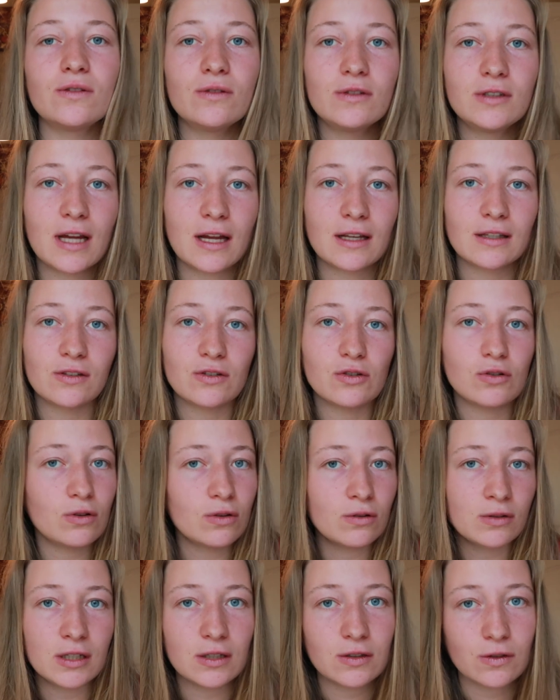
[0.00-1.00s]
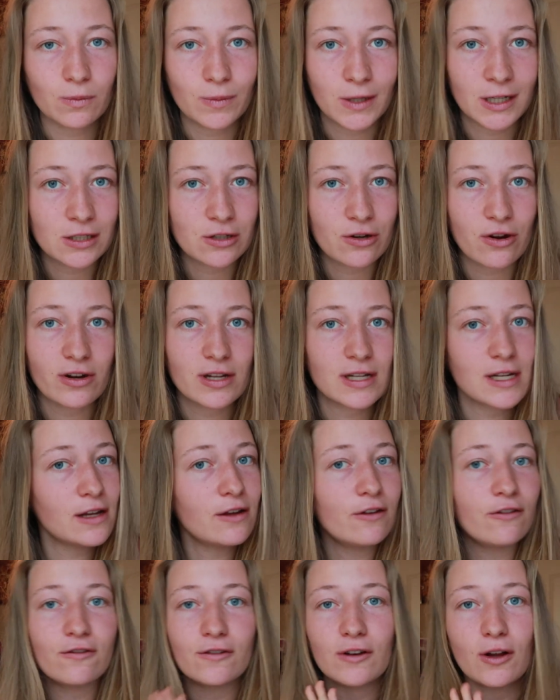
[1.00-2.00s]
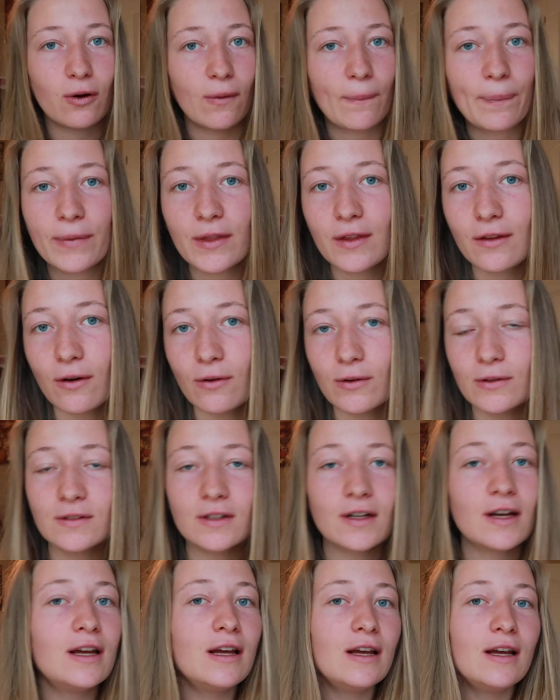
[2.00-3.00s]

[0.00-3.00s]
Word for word: you that you don't need to brush your teeth no don't